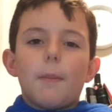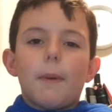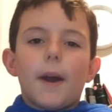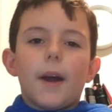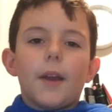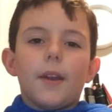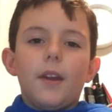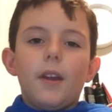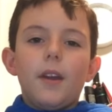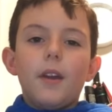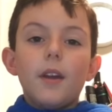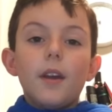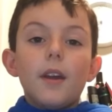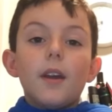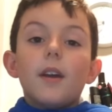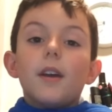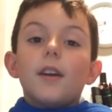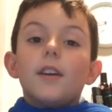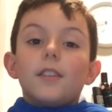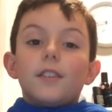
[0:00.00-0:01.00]
iPad.
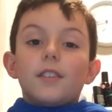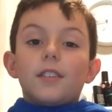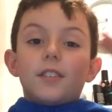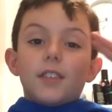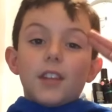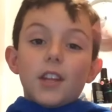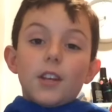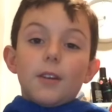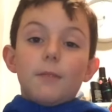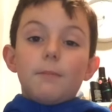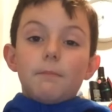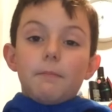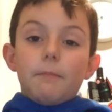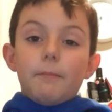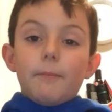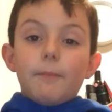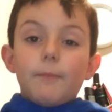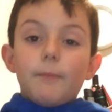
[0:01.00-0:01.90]
See you!